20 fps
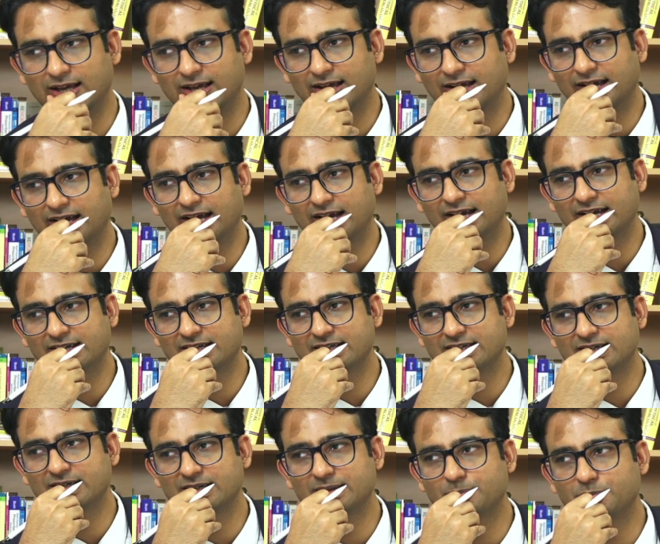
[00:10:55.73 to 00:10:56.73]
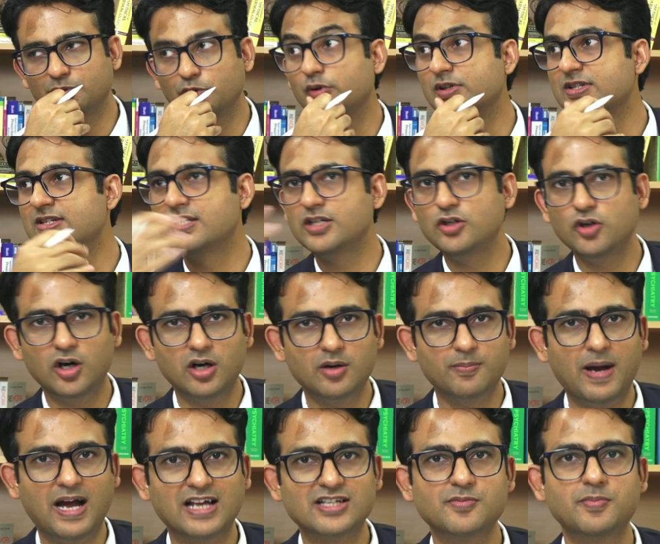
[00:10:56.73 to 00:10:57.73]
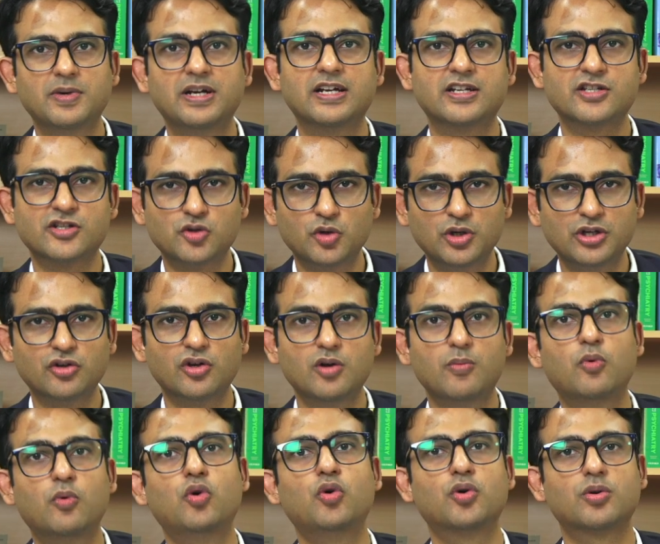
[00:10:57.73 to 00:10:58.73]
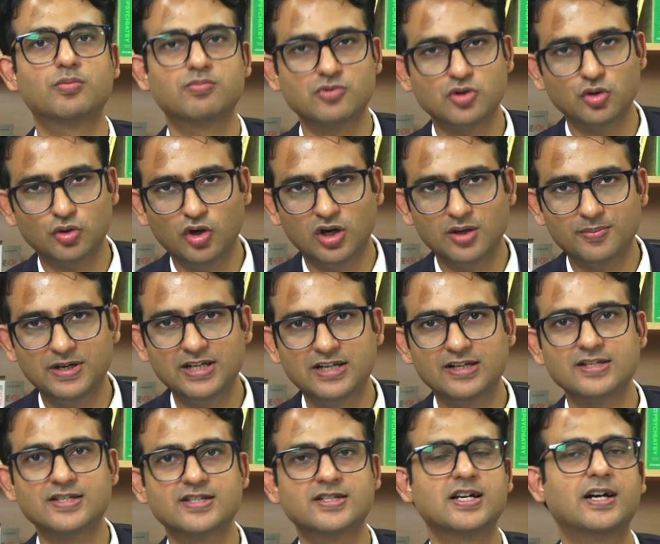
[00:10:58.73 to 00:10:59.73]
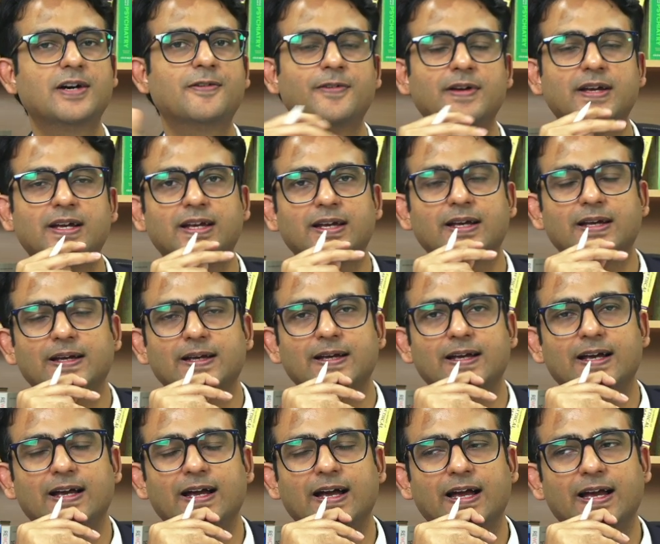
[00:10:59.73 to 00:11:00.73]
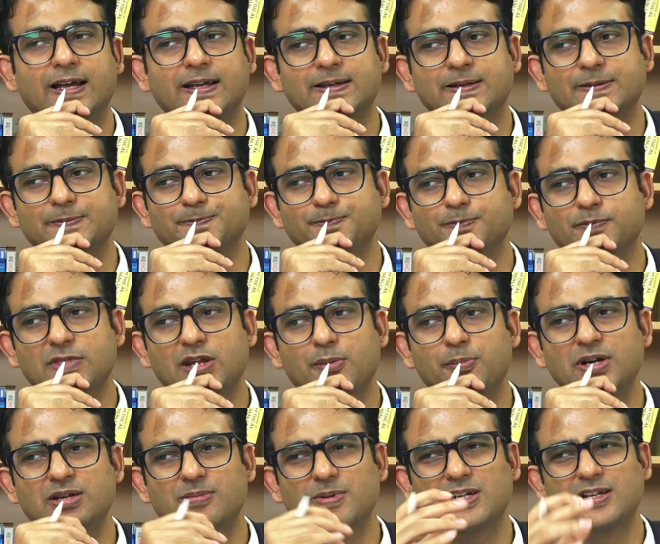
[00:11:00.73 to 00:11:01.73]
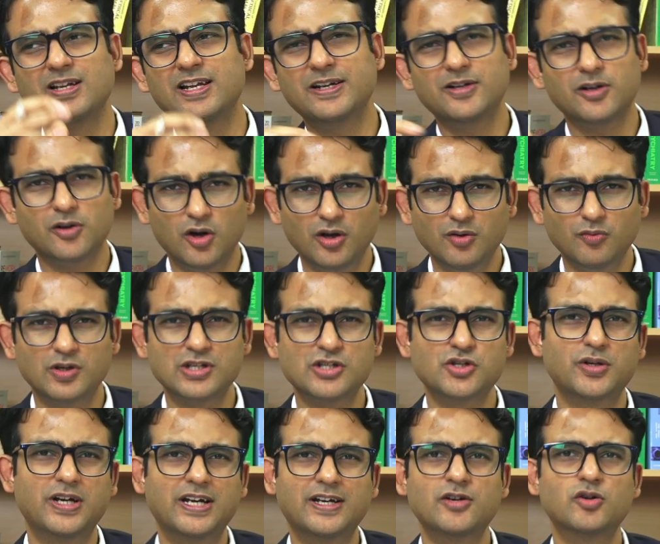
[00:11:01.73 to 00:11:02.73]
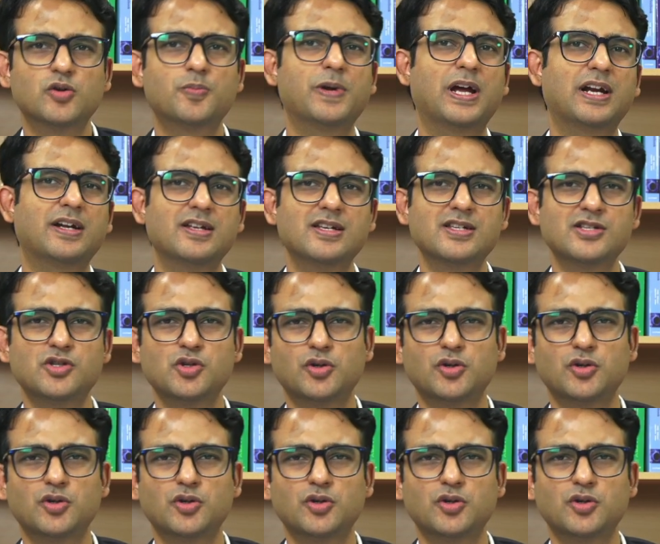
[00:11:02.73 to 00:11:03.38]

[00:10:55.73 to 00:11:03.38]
and uh, you will see your batchmates doing you know more so-called medical stuff, and but but later on once you get into practice you